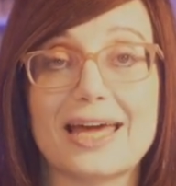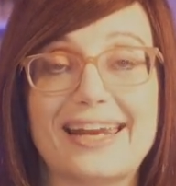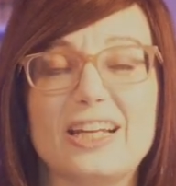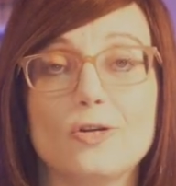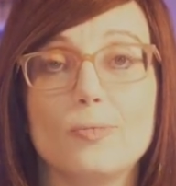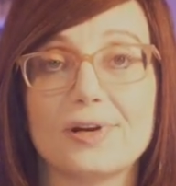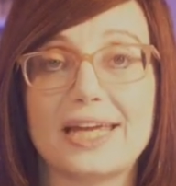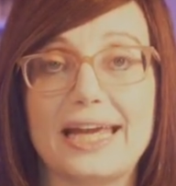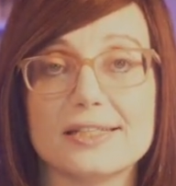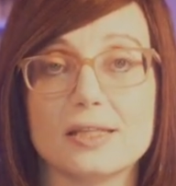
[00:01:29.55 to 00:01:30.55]
and it
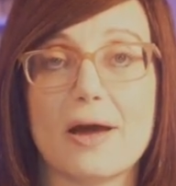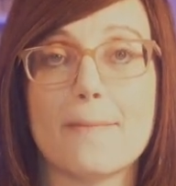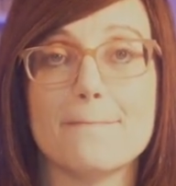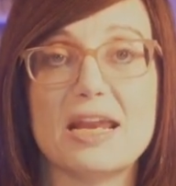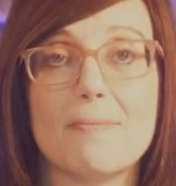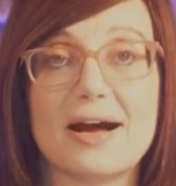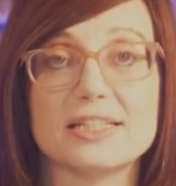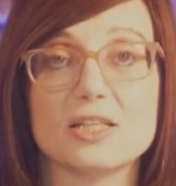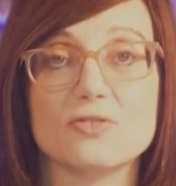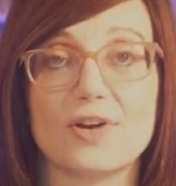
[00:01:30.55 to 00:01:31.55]
lubricates them and
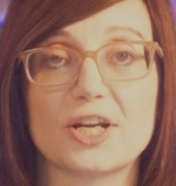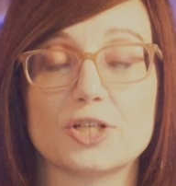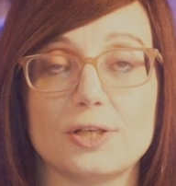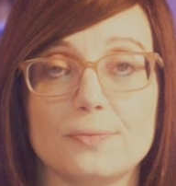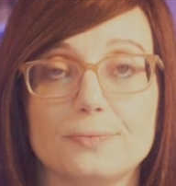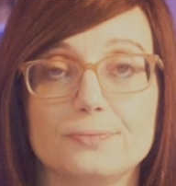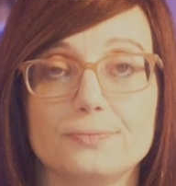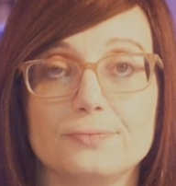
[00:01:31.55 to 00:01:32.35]
minimises friction.